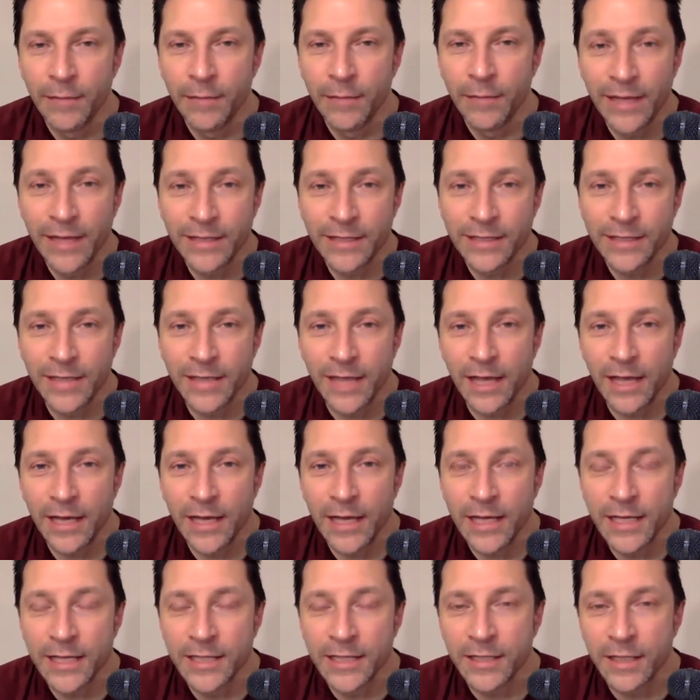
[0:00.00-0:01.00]
based
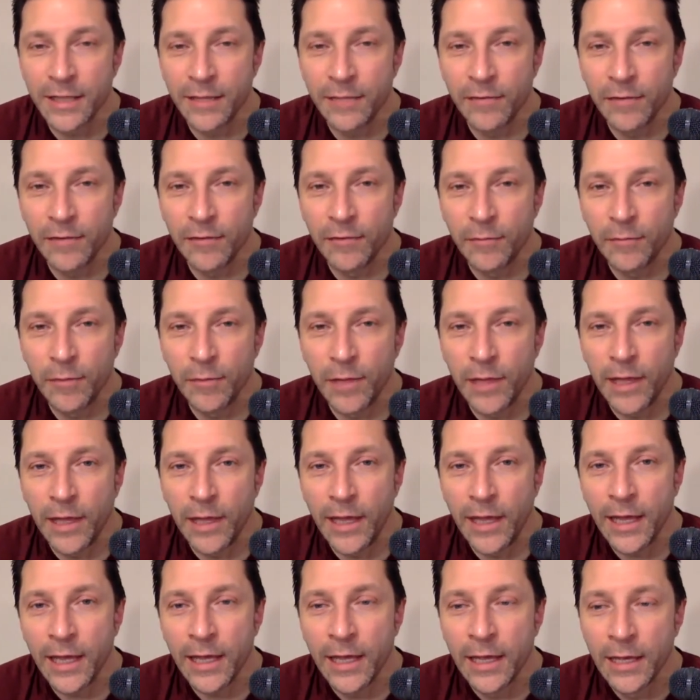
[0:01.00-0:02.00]
on his level of
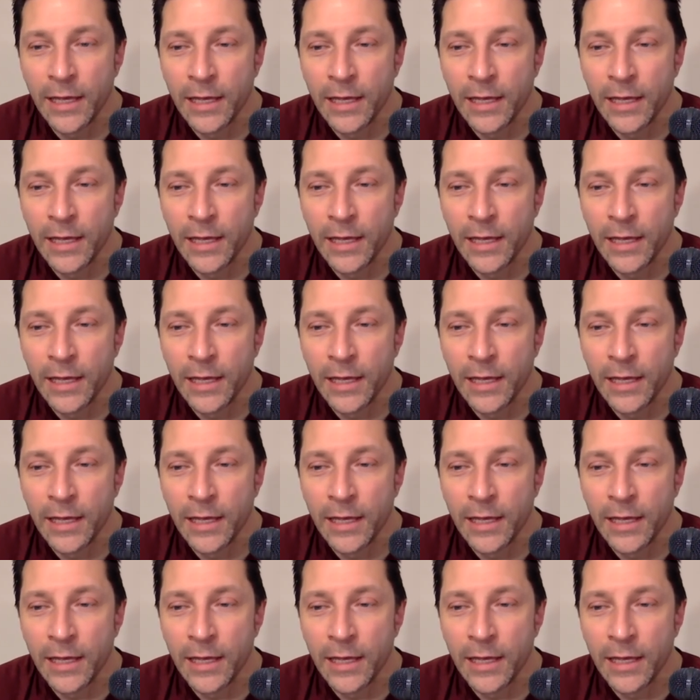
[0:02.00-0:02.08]
play